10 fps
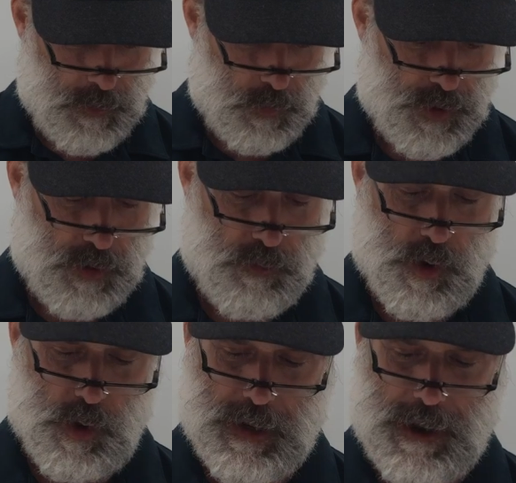Well, they're
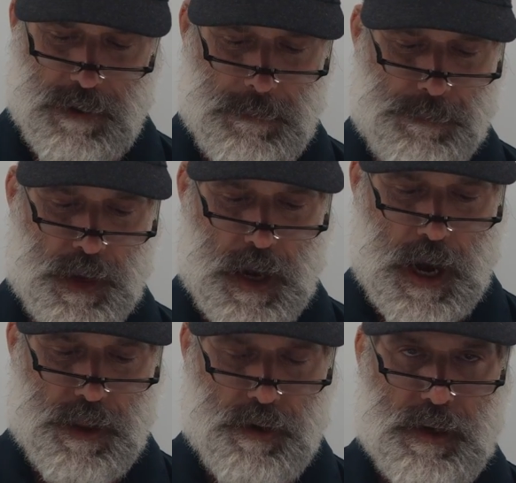rolling out
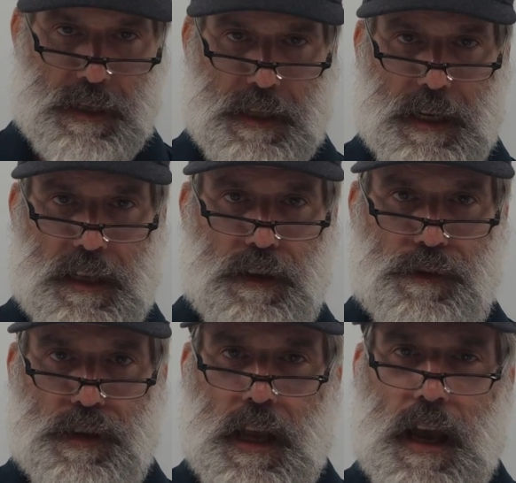other
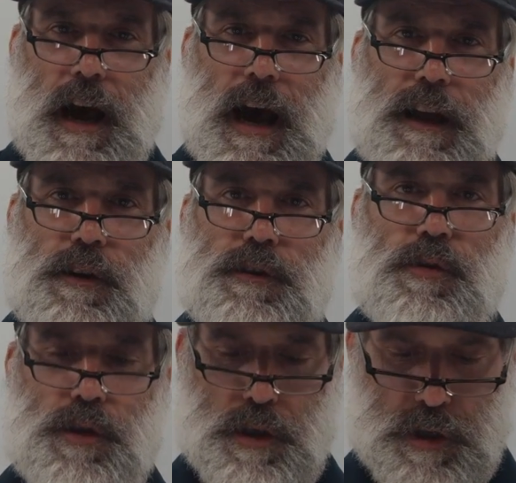incentives. I
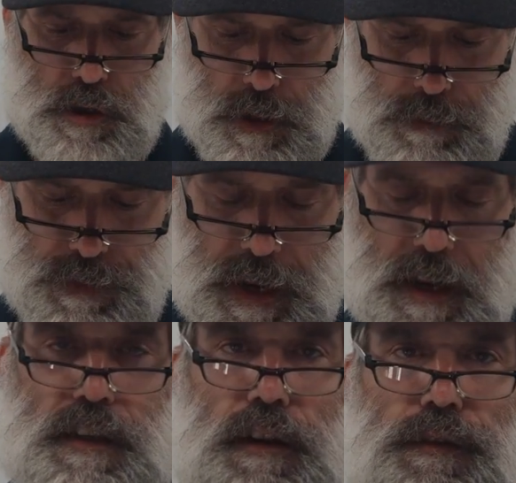also just took
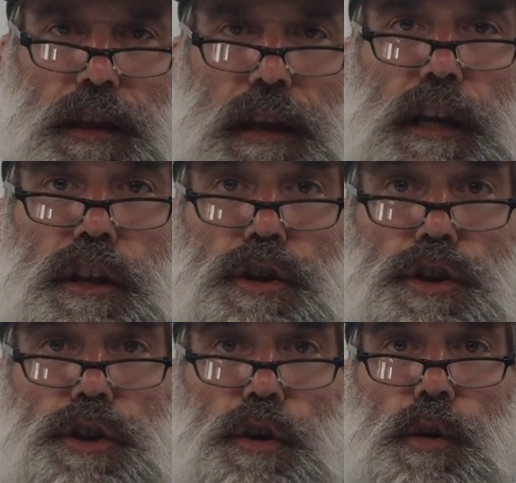advantage of the
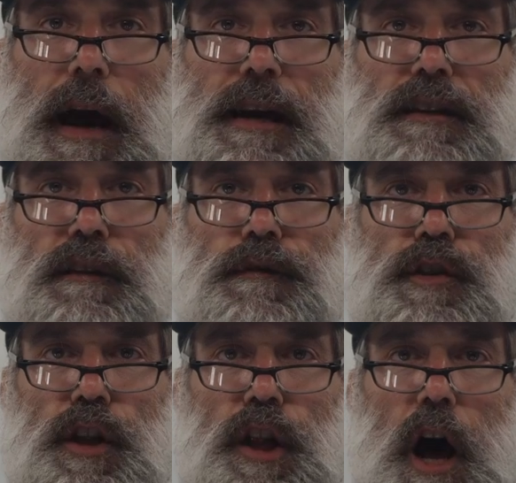new, as of
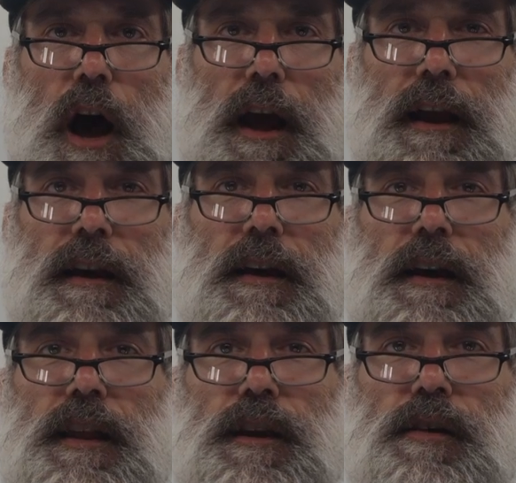July,
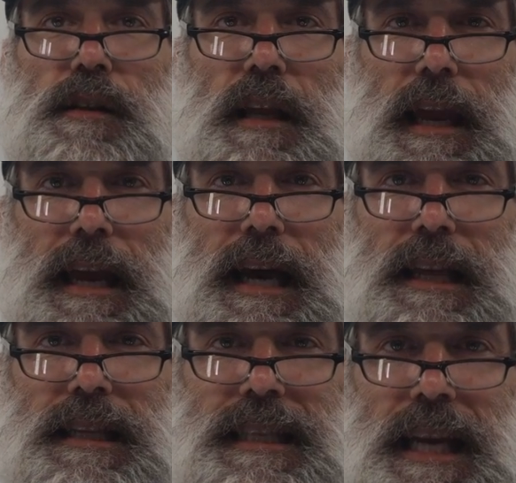there is a
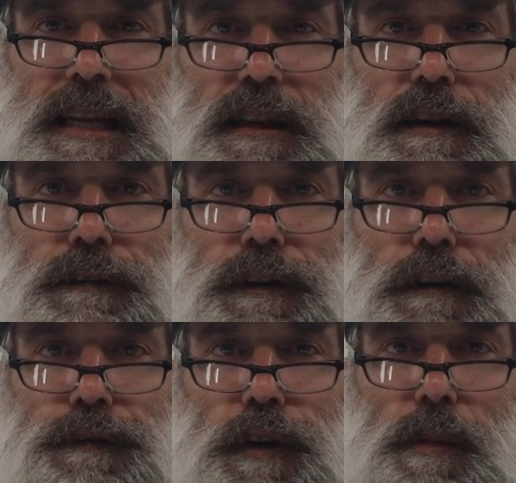incentive
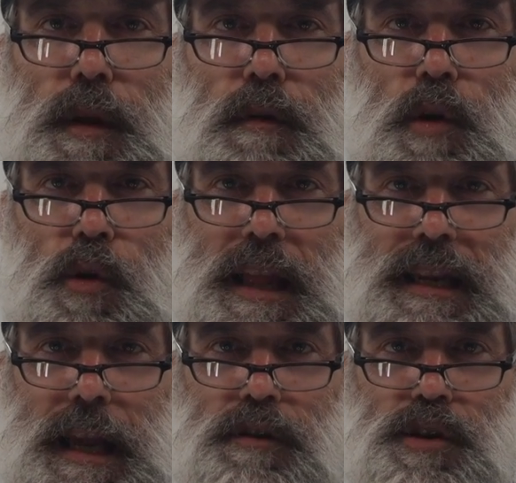from the Rhode
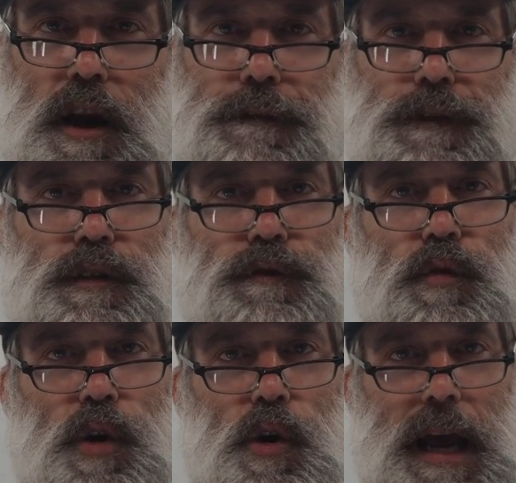Island Energy Office for
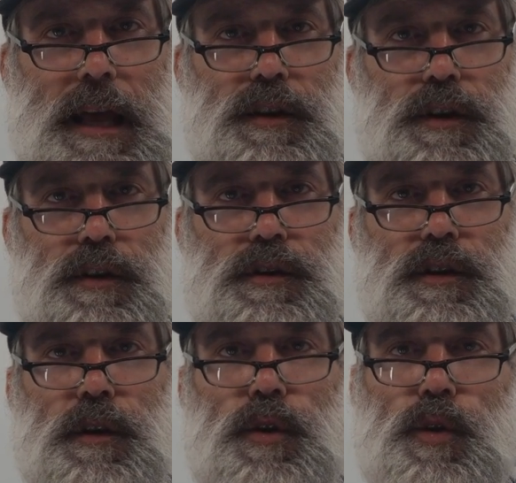Rhode Islanders
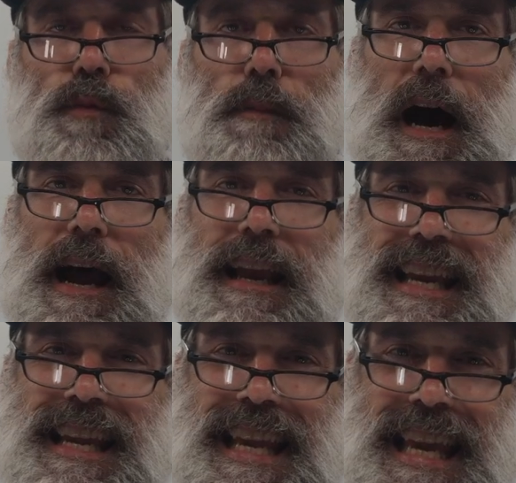who buy
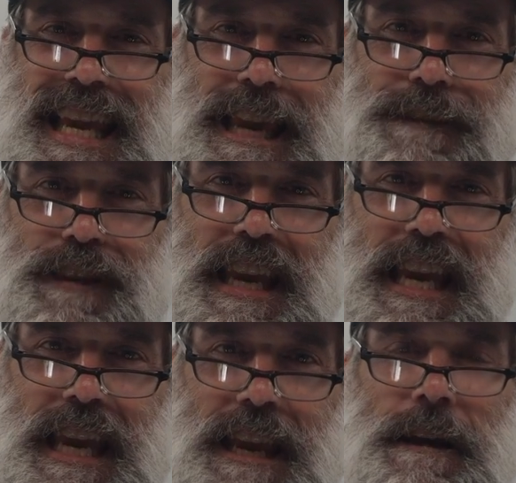an
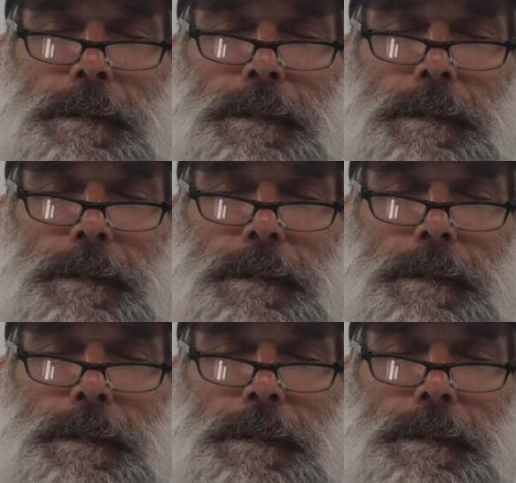EV